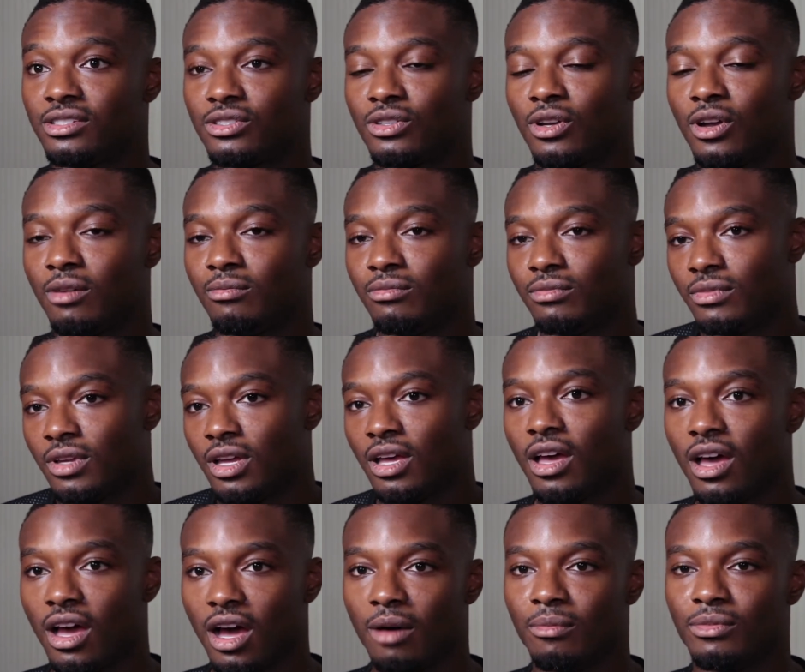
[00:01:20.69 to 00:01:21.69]
So I'm
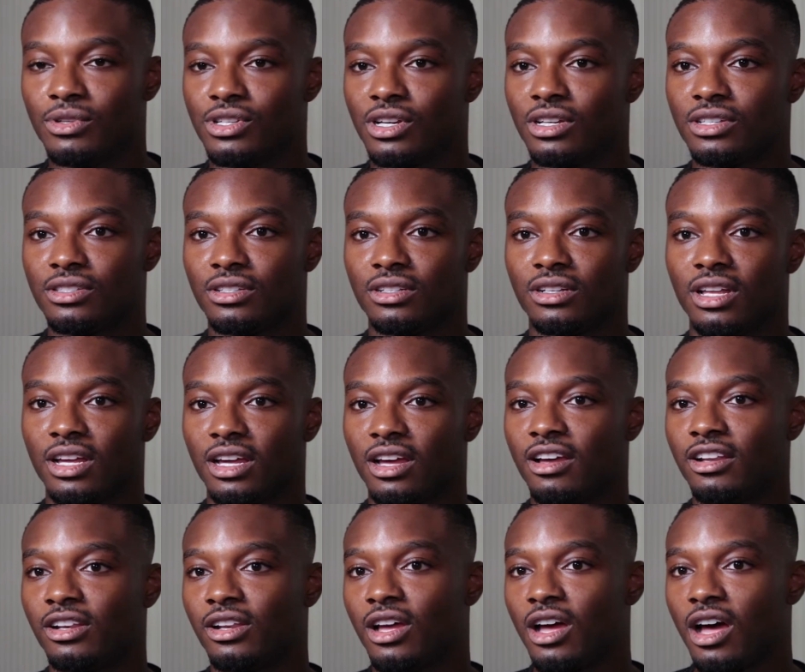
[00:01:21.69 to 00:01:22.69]
I'm adjusted. Like
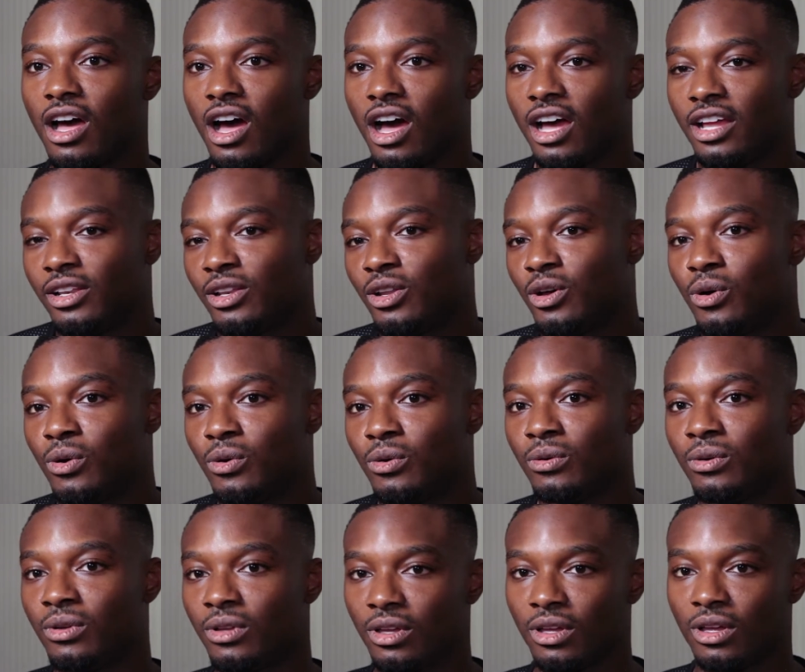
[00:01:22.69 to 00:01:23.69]
I I know